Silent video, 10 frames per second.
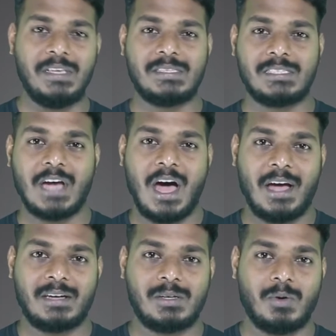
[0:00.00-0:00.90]

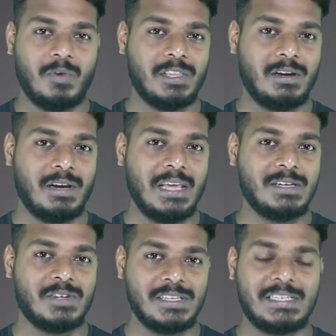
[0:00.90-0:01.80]
start with an
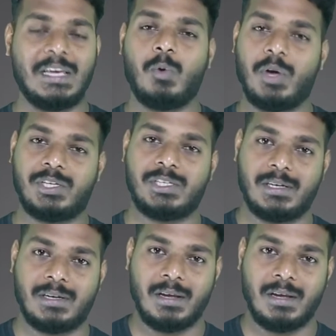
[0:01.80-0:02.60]
interesting question.